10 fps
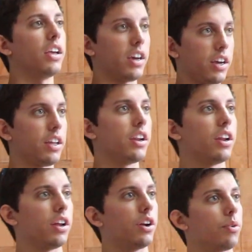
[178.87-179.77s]
Yeah,
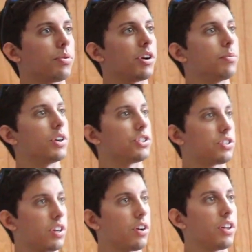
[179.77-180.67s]
and it'll pretty much
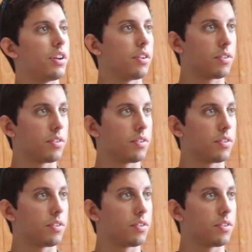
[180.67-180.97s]
tell it.